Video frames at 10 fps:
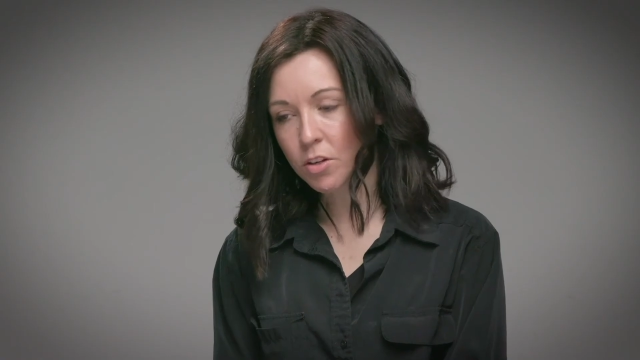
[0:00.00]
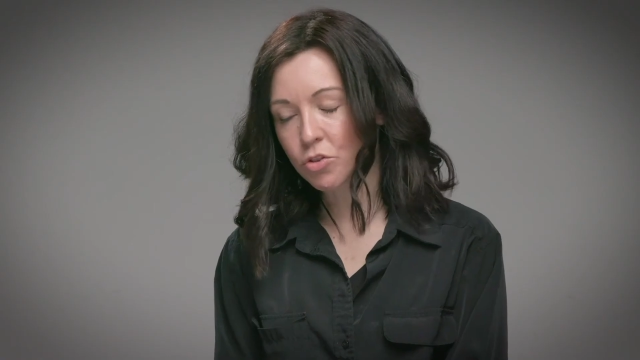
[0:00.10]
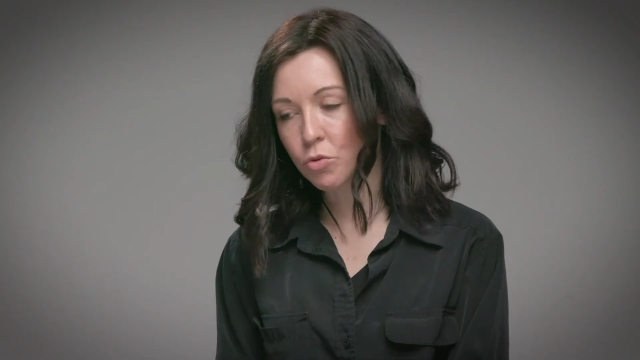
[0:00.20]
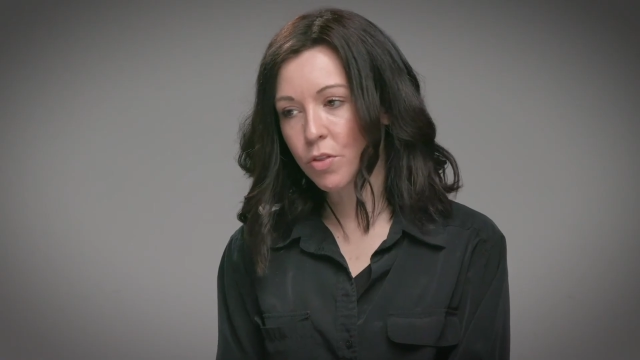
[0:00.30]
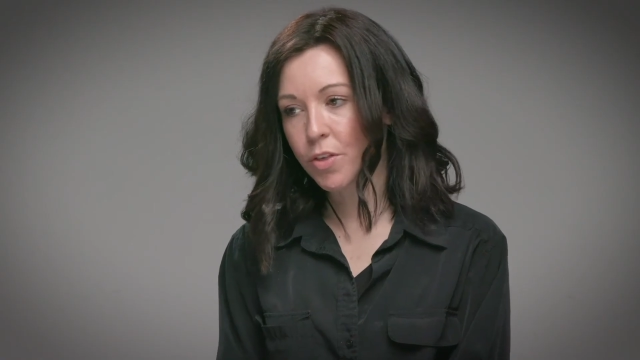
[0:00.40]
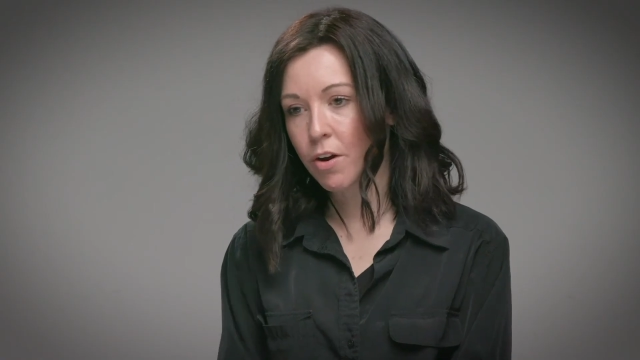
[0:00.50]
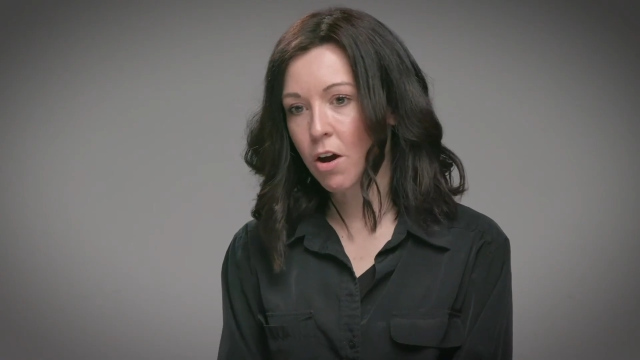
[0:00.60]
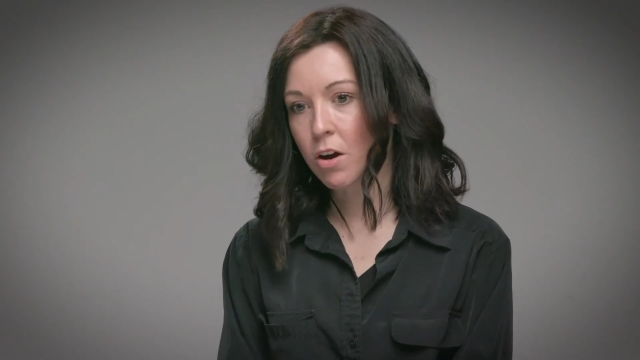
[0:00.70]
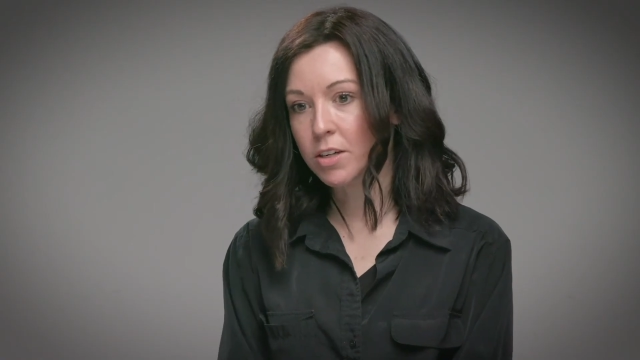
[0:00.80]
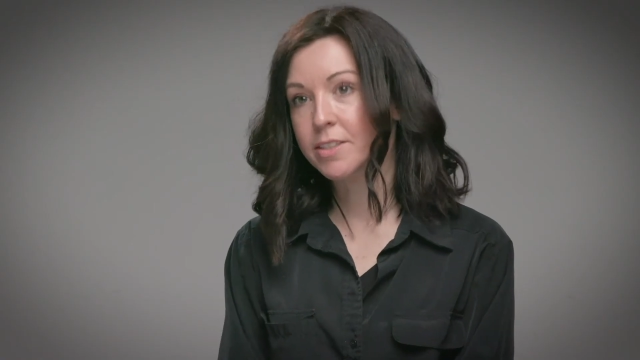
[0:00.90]
So there
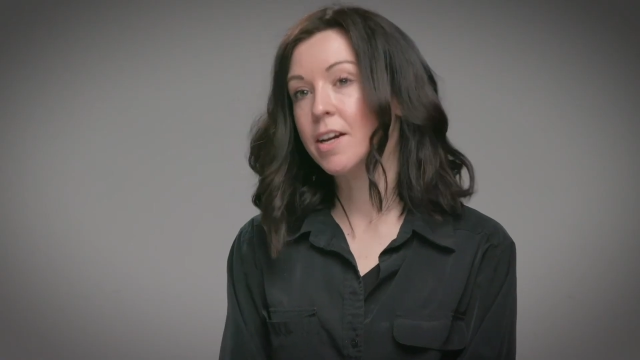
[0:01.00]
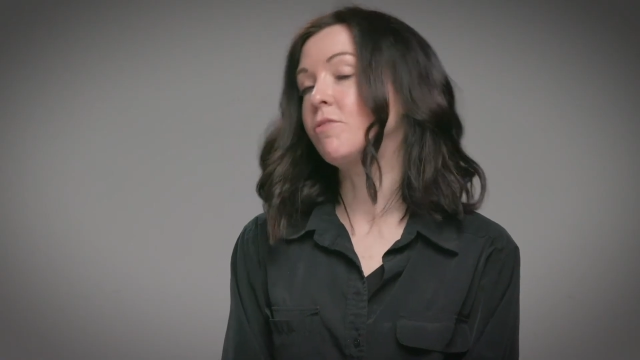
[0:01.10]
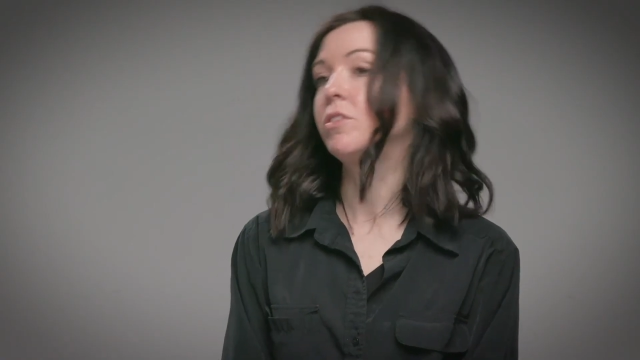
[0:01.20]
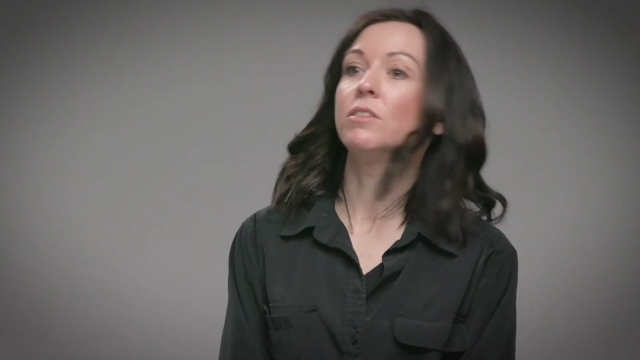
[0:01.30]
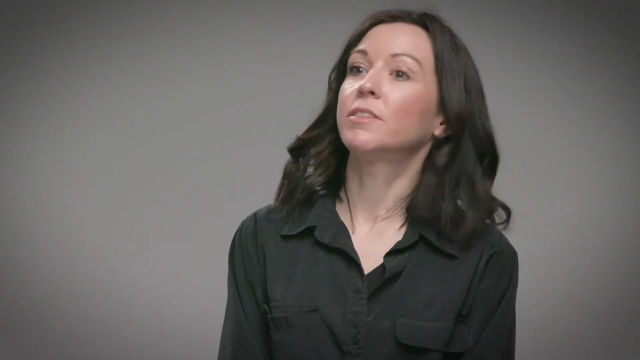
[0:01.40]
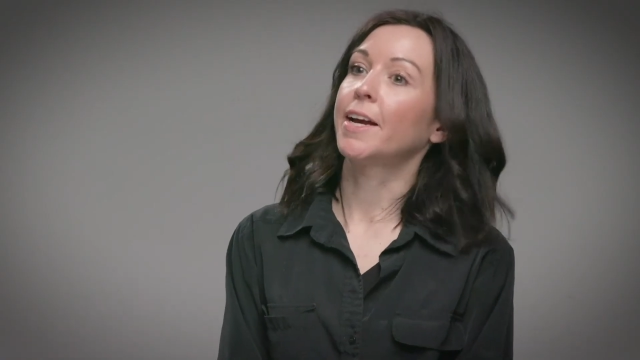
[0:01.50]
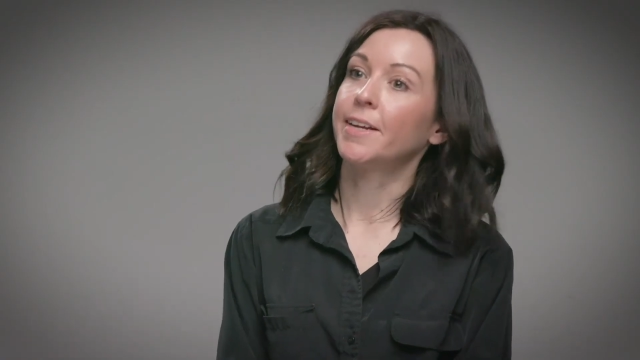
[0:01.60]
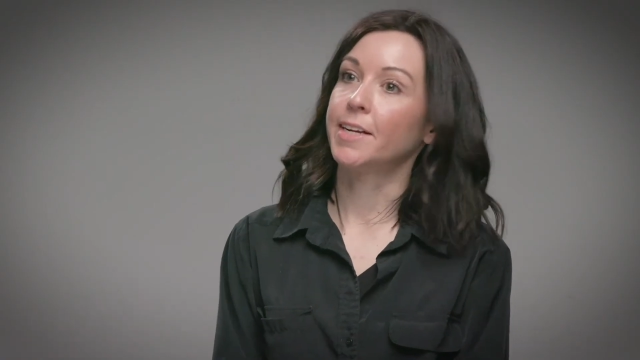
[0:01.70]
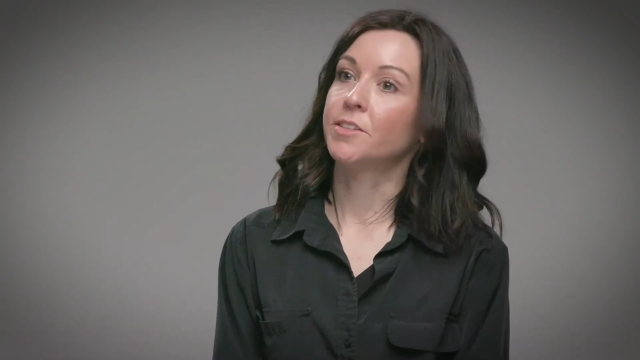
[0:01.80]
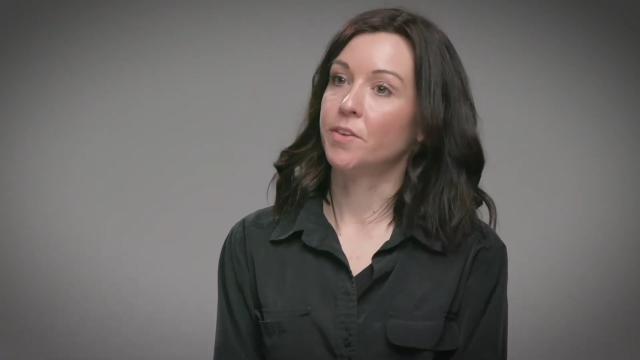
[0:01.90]
are several
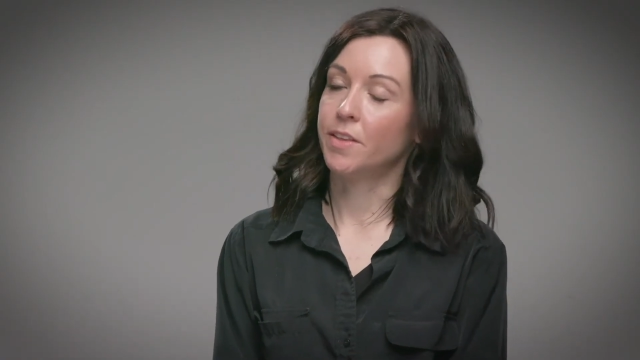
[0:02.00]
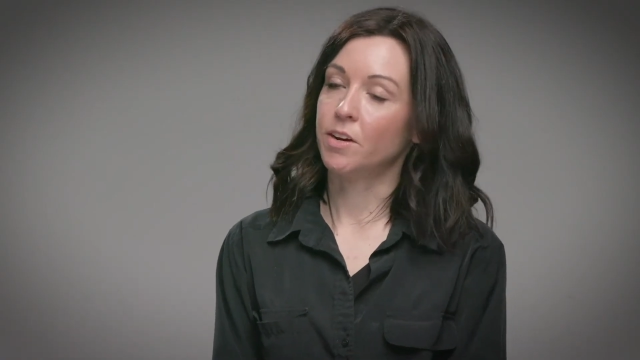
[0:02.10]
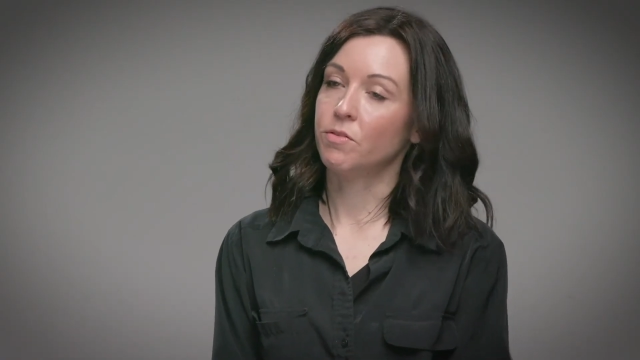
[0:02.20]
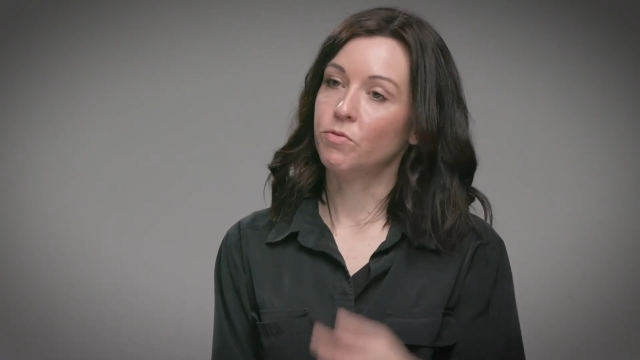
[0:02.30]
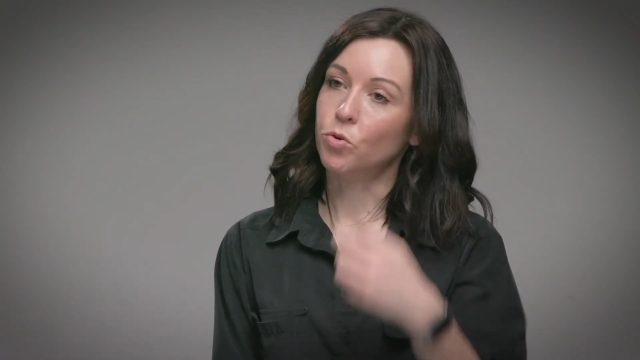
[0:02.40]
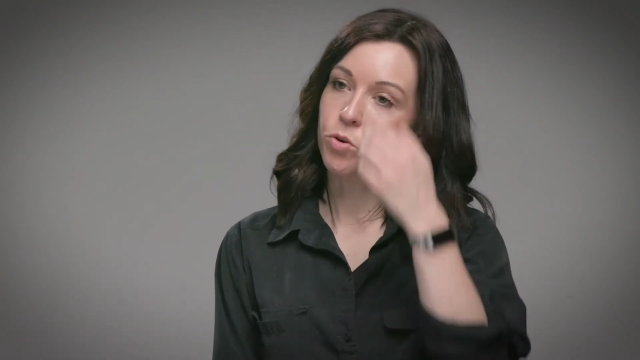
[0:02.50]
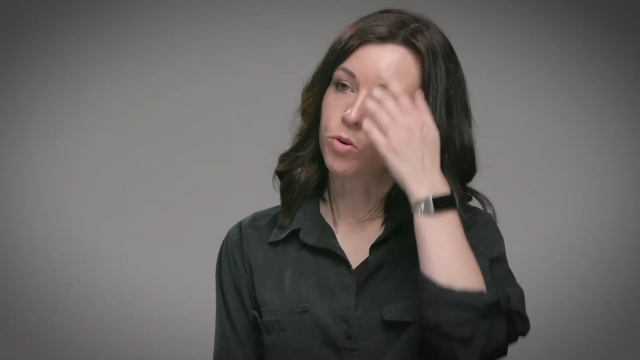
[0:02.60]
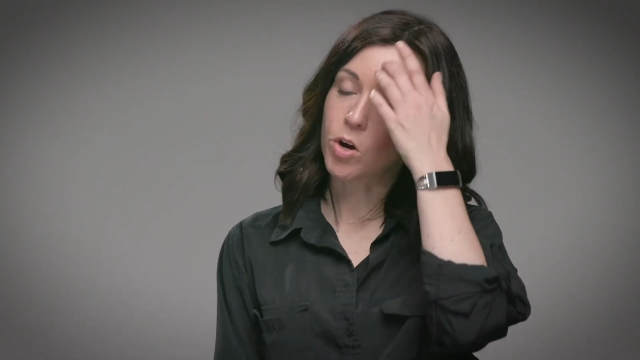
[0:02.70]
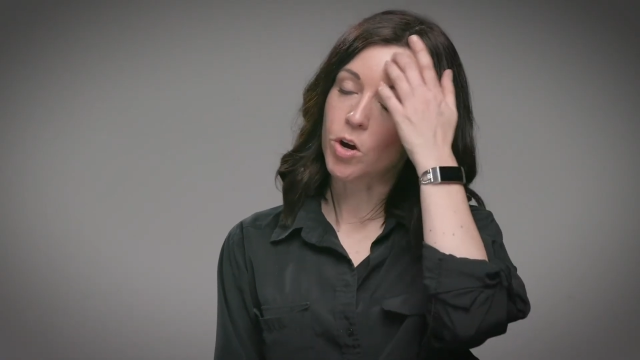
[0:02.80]
guidelines out there for